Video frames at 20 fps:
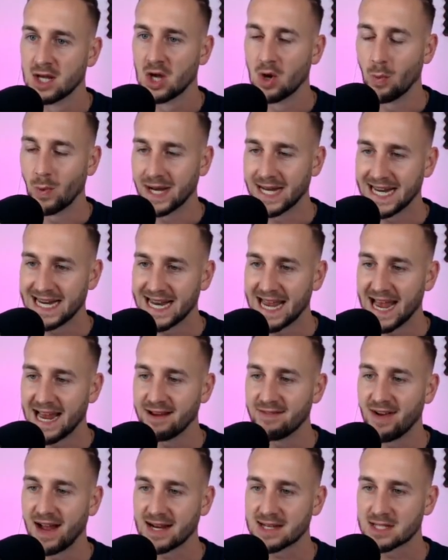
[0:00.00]
We need
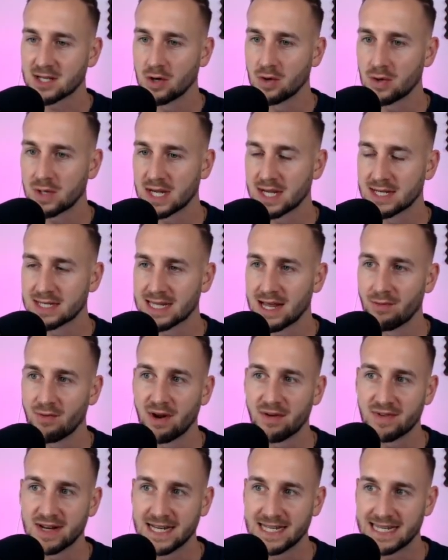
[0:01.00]
AVAX tokens. They're
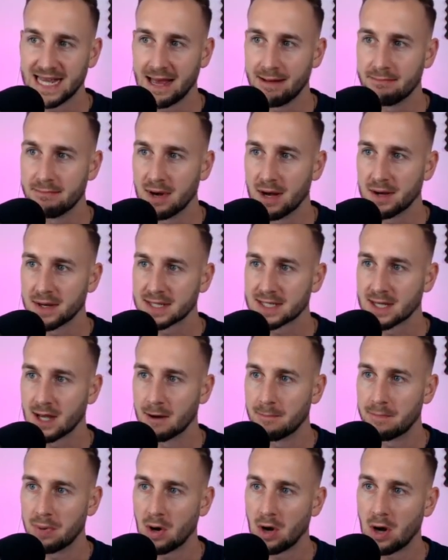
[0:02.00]
roughly ten bucks
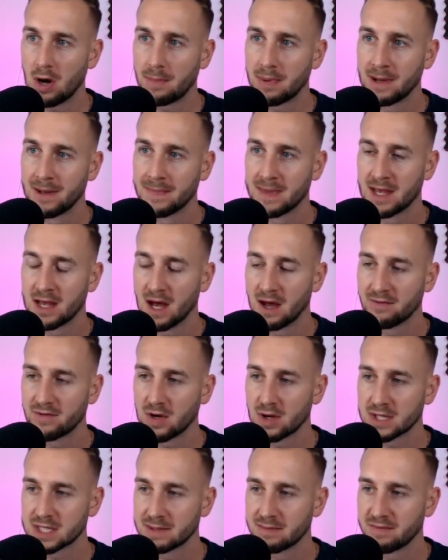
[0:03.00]
a pop. I've
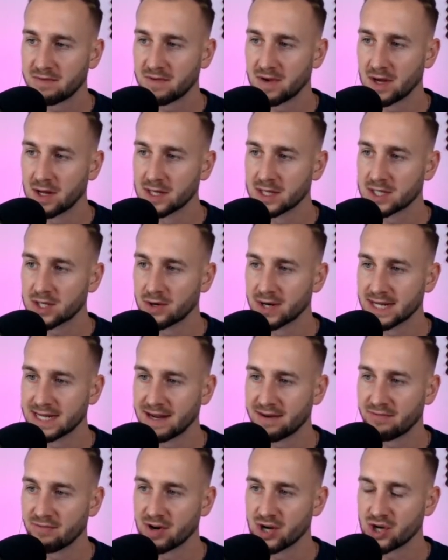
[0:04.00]
got some funds on a
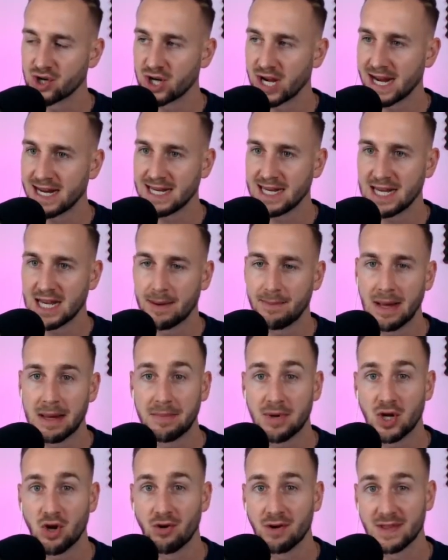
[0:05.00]
different chain here.
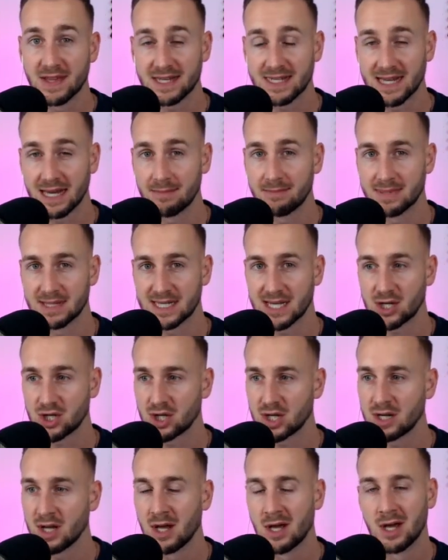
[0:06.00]
Maybe you're in the same
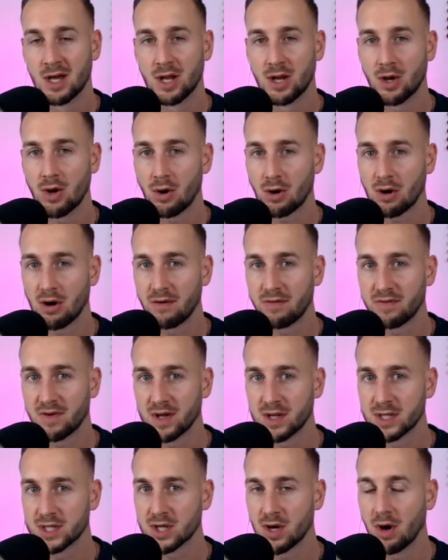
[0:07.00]
position, not got
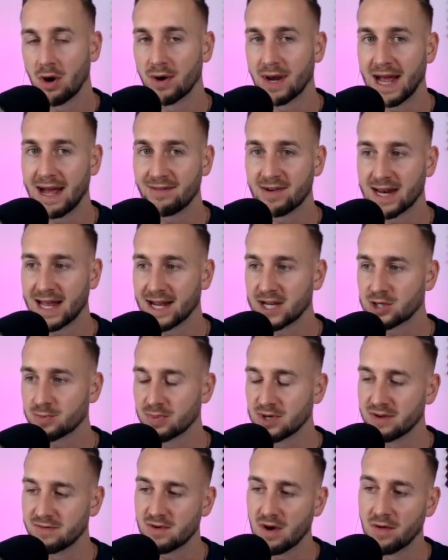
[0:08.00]
funds on Avalanche,
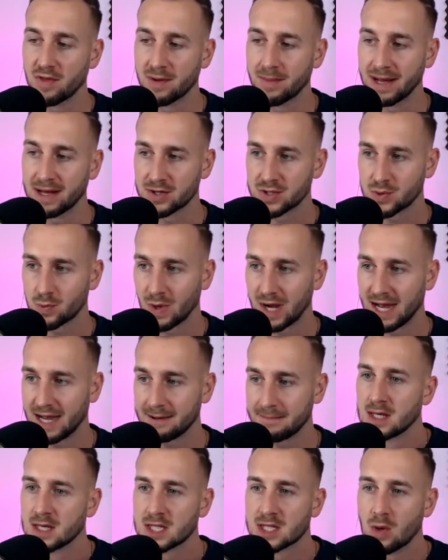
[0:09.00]
but you've got them
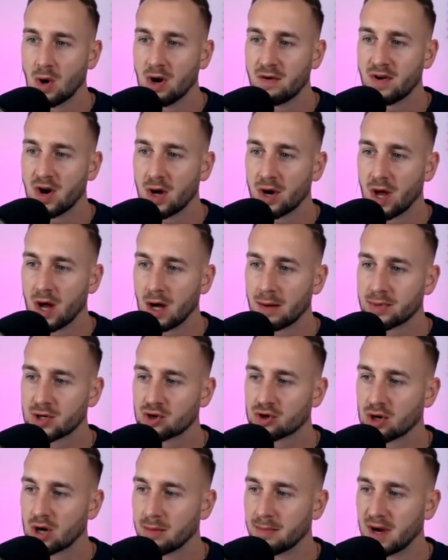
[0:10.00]
elsewhere. So over on
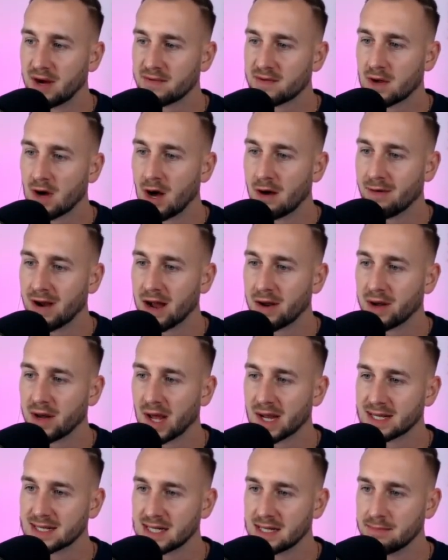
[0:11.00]
Arbitrum, I've got around
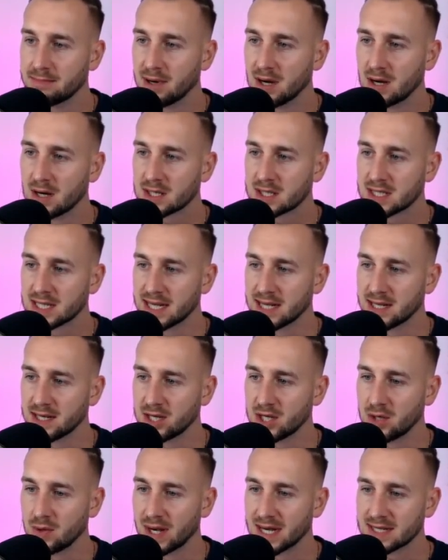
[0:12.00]
ninety bucks
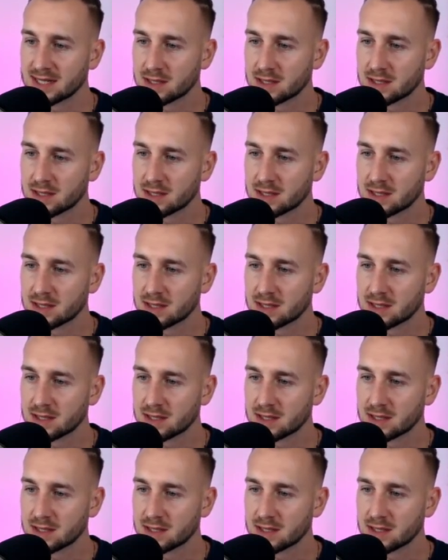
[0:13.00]
in U S